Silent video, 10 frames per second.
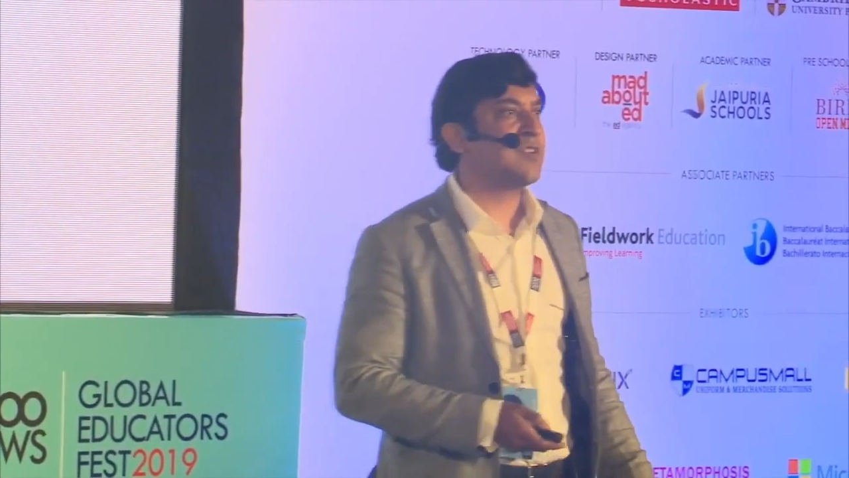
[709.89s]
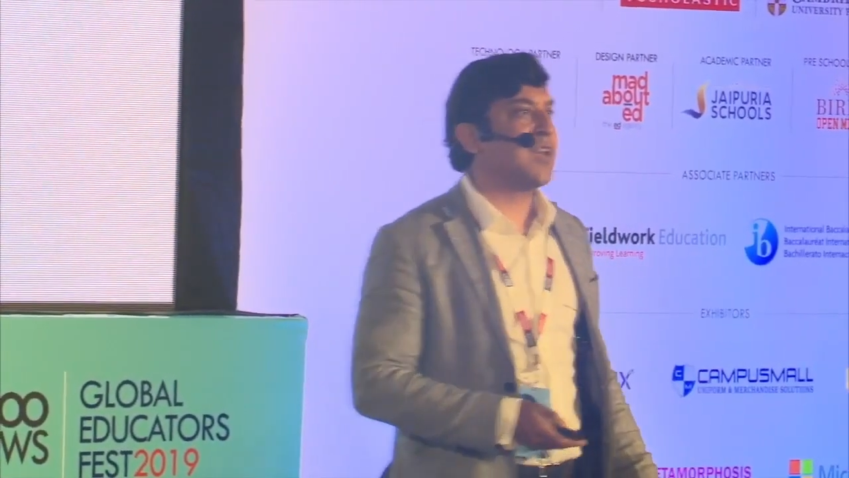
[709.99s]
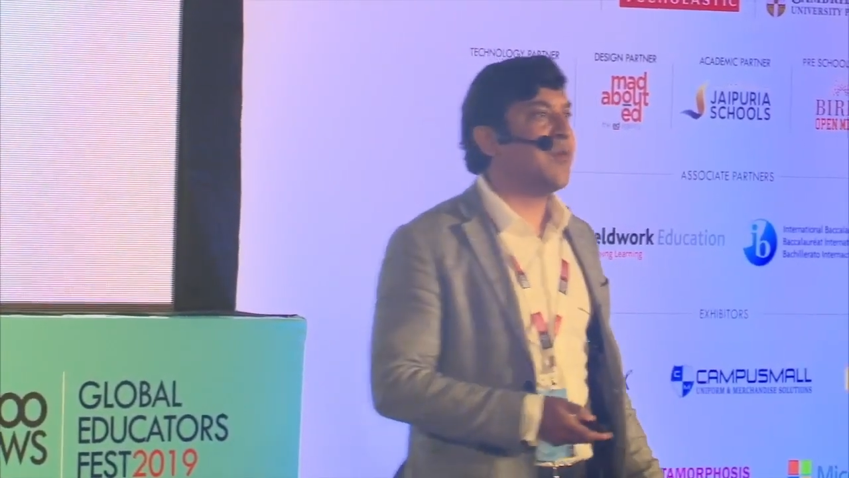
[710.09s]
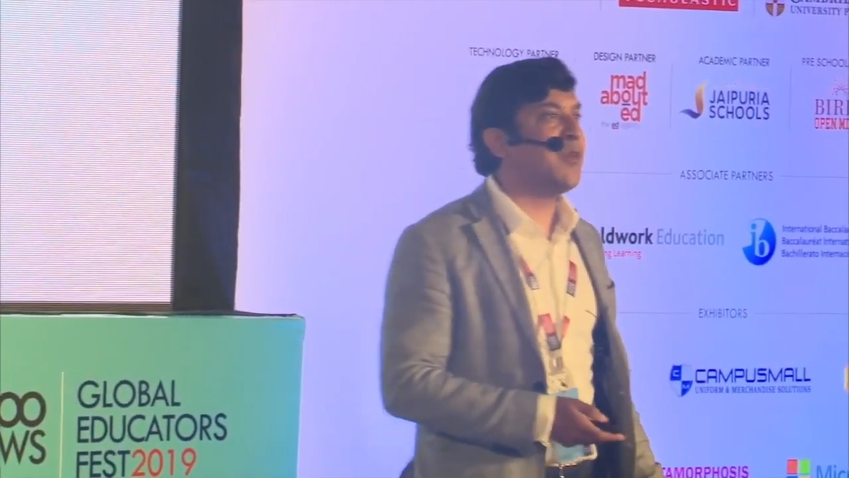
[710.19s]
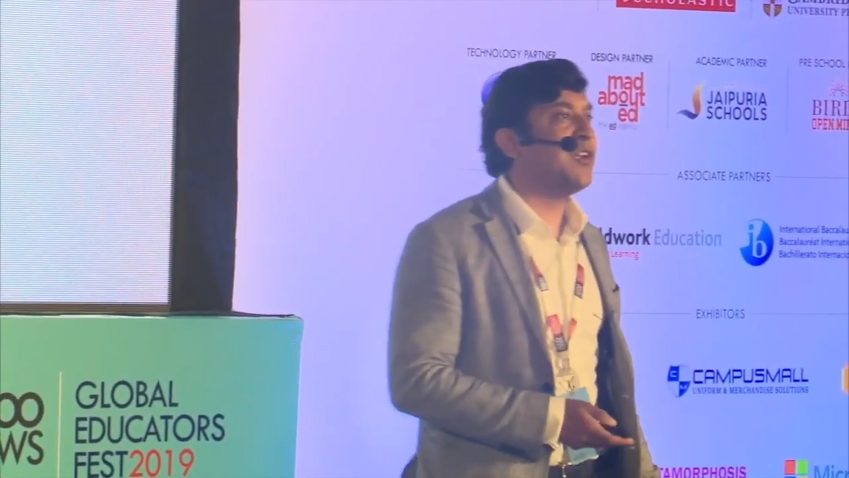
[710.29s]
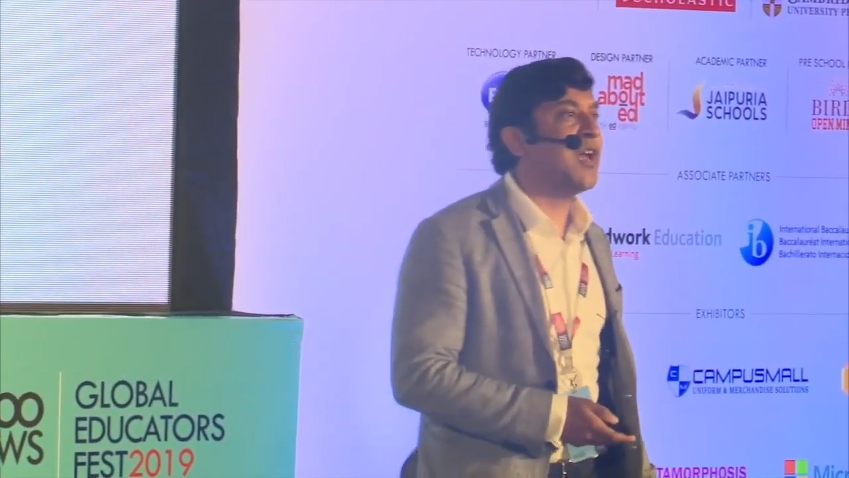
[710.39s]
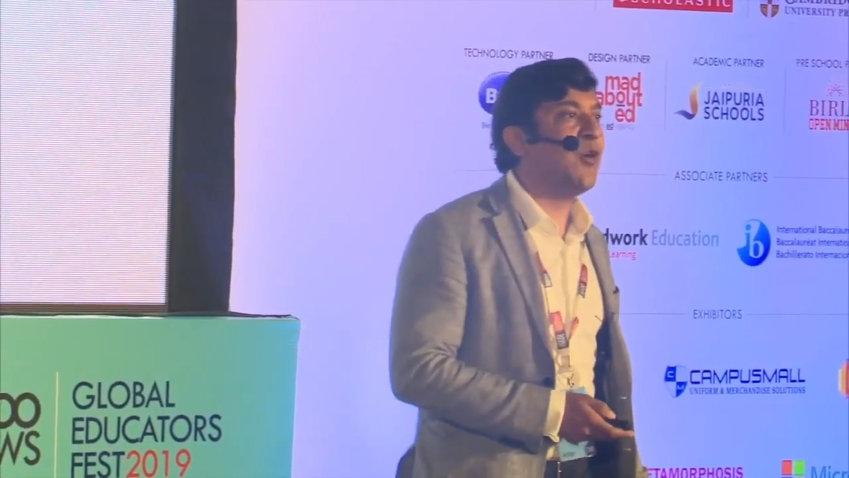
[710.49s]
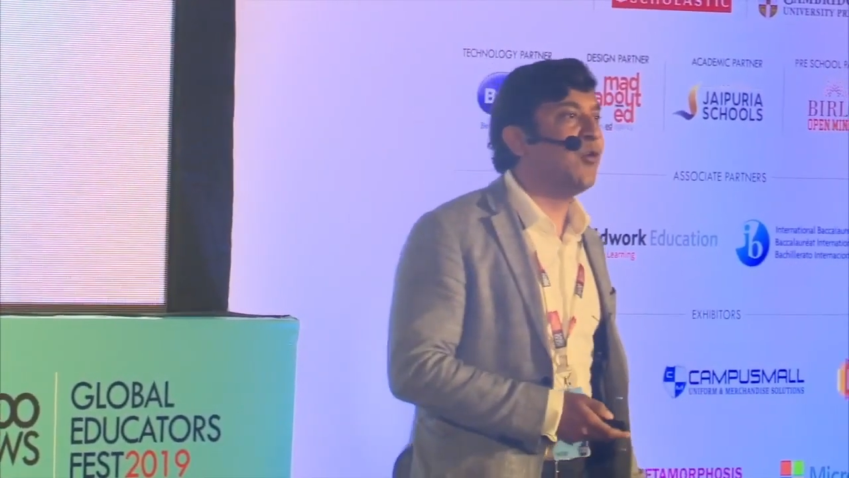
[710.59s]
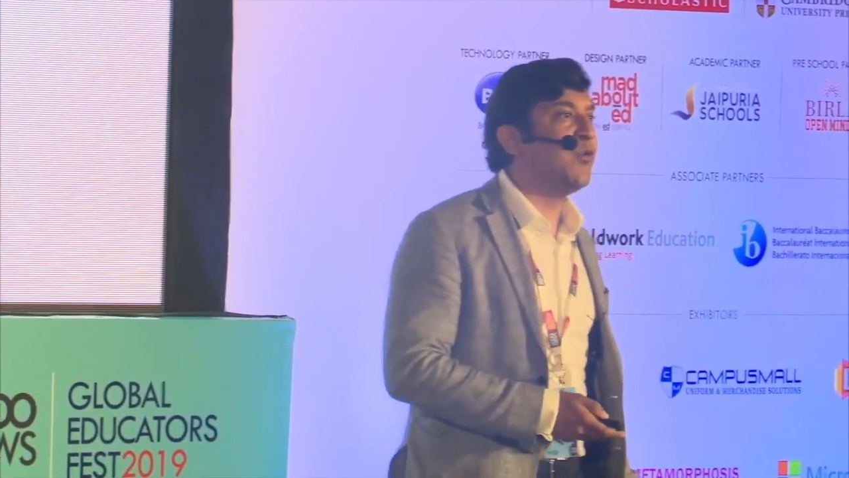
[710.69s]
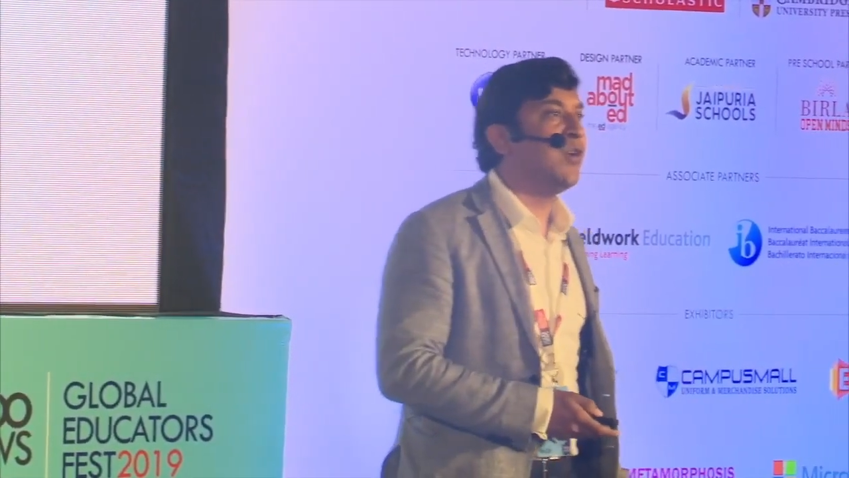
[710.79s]
climbing
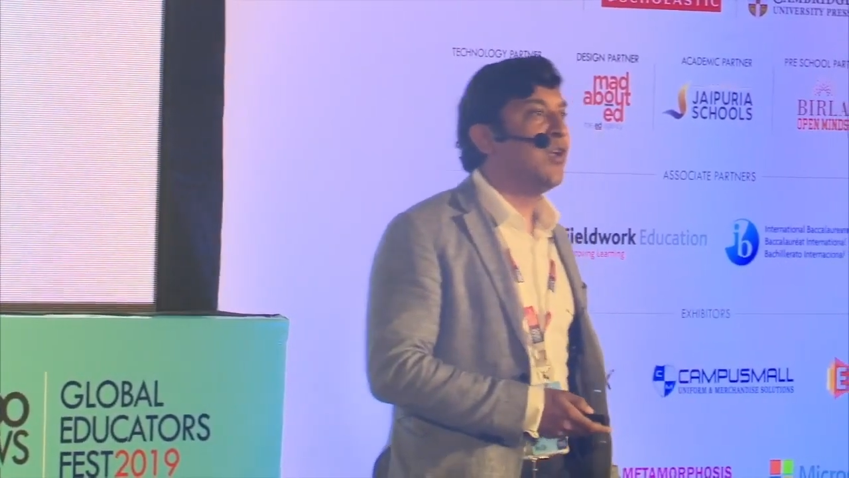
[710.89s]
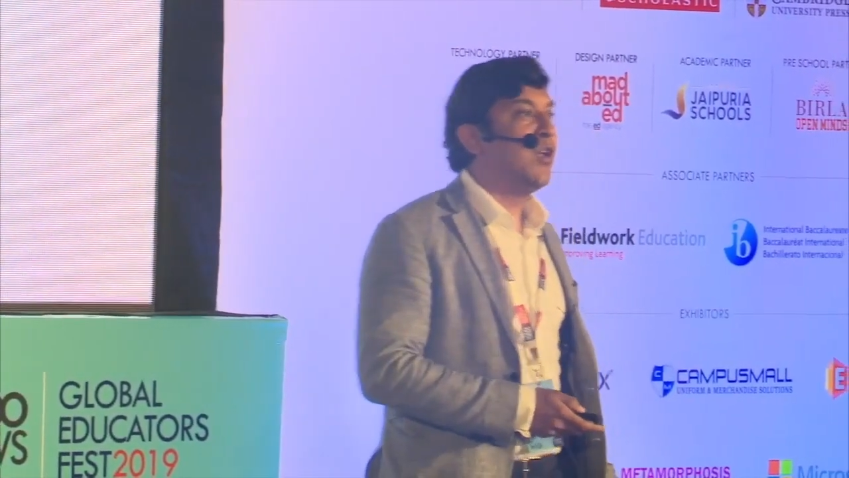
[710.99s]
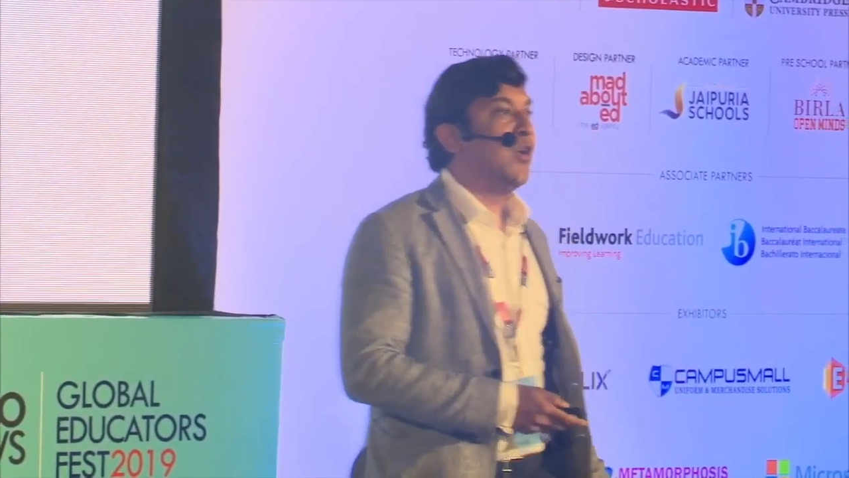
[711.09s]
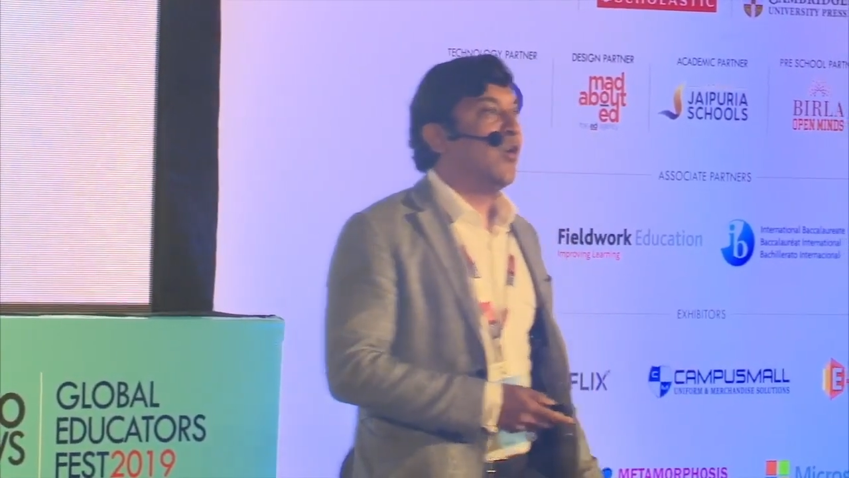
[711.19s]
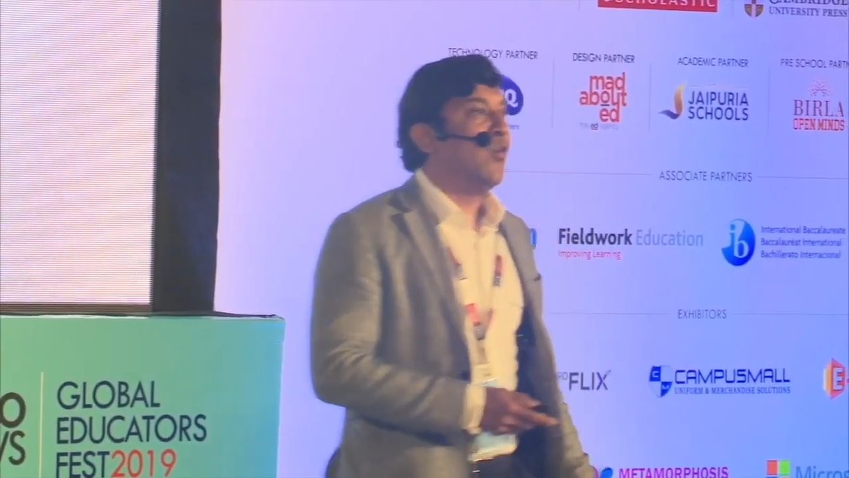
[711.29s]
down